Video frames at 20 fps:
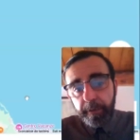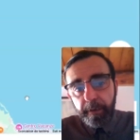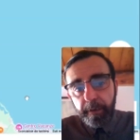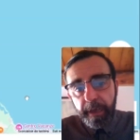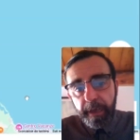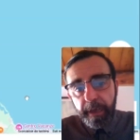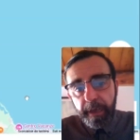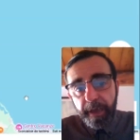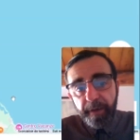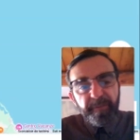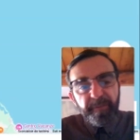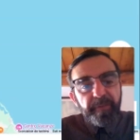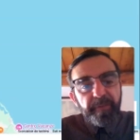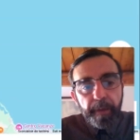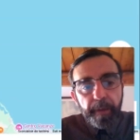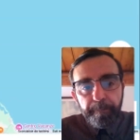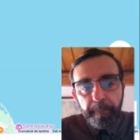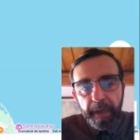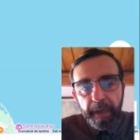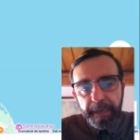have
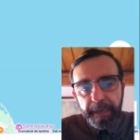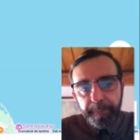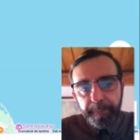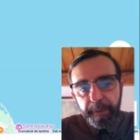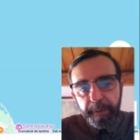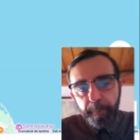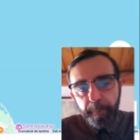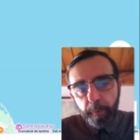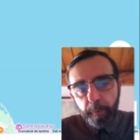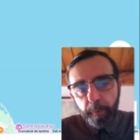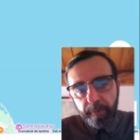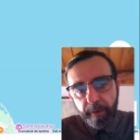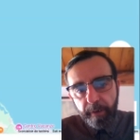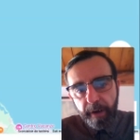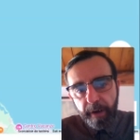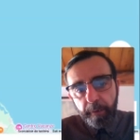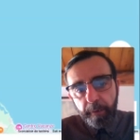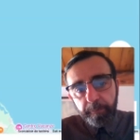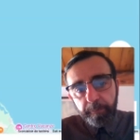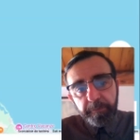many people
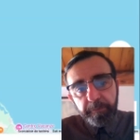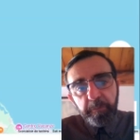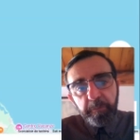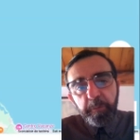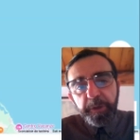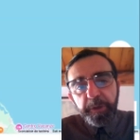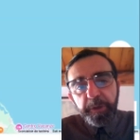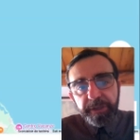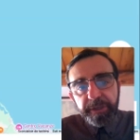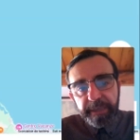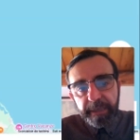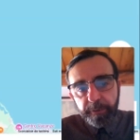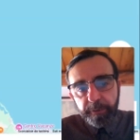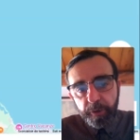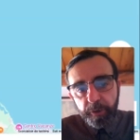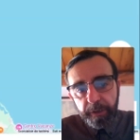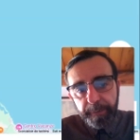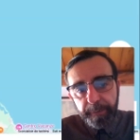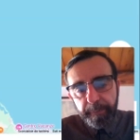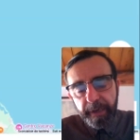around, which is
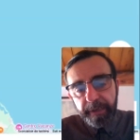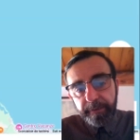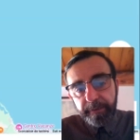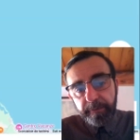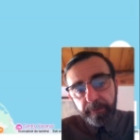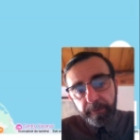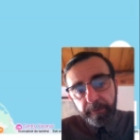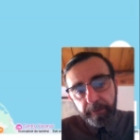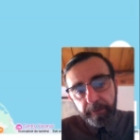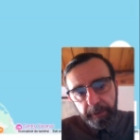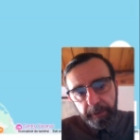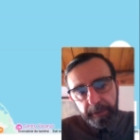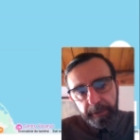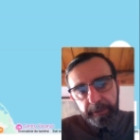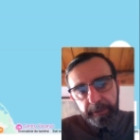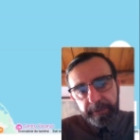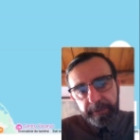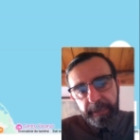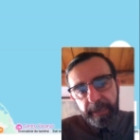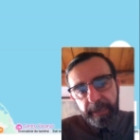actually better.
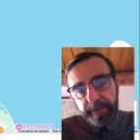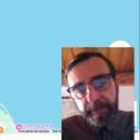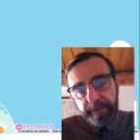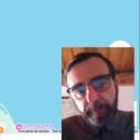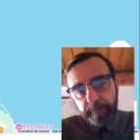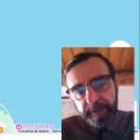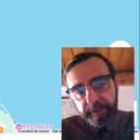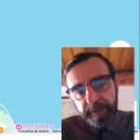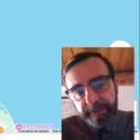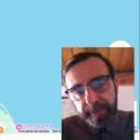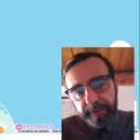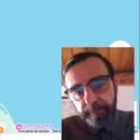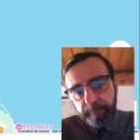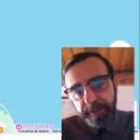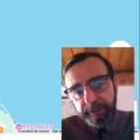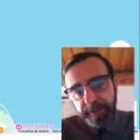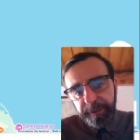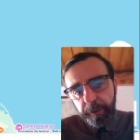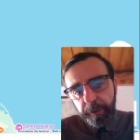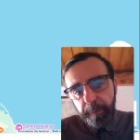Then there is a
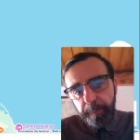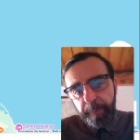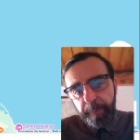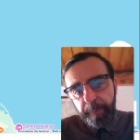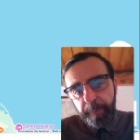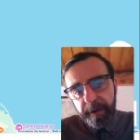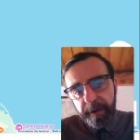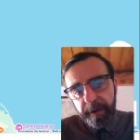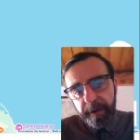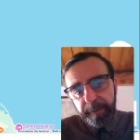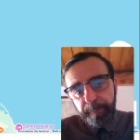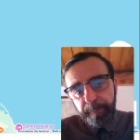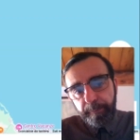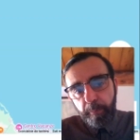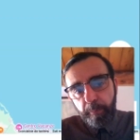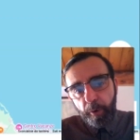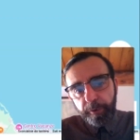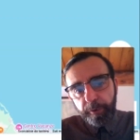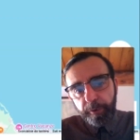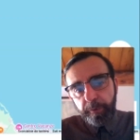regional park,
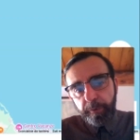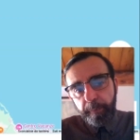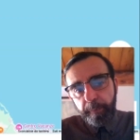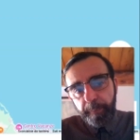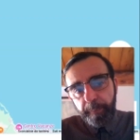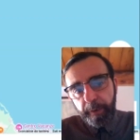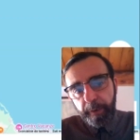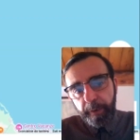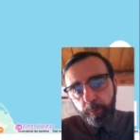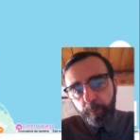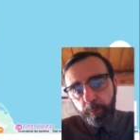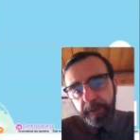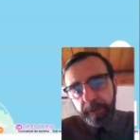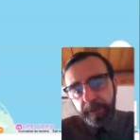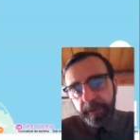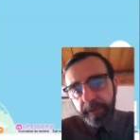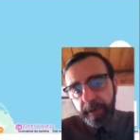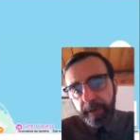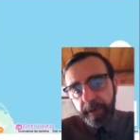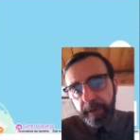Bosco and Paludi
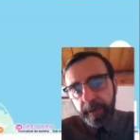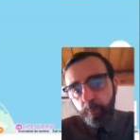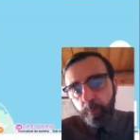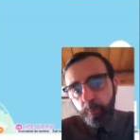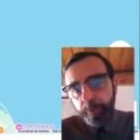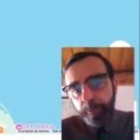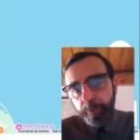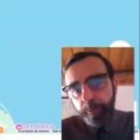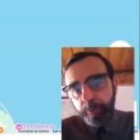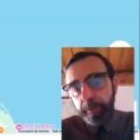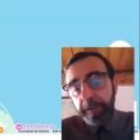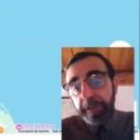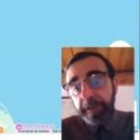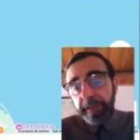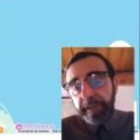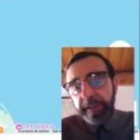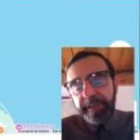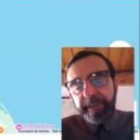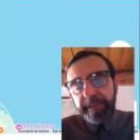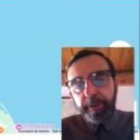di Rauccio.
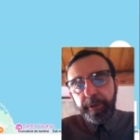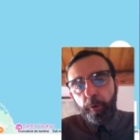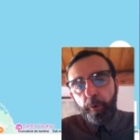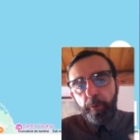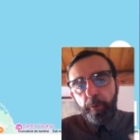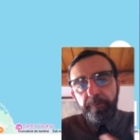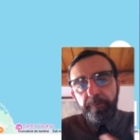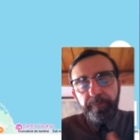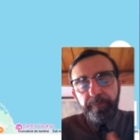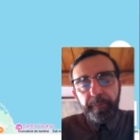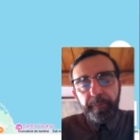So,